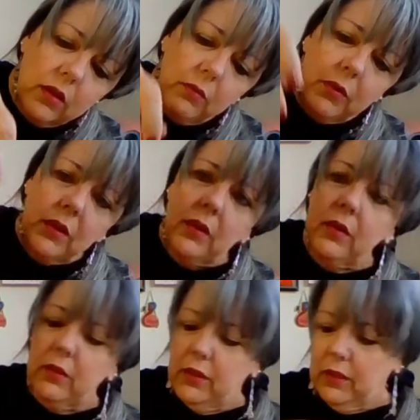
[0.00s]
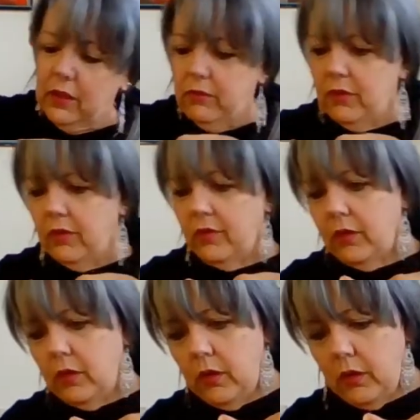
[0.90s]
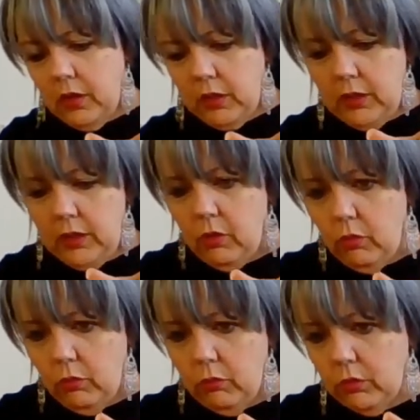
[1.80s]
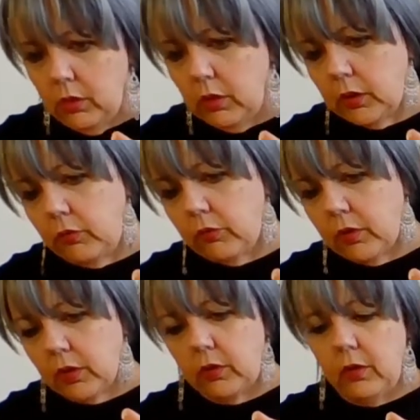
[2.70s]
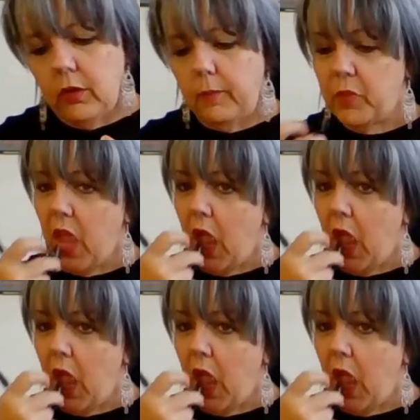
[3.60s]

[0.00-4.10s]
I mean, that gives us an idea. Oh, look, you stuck to the,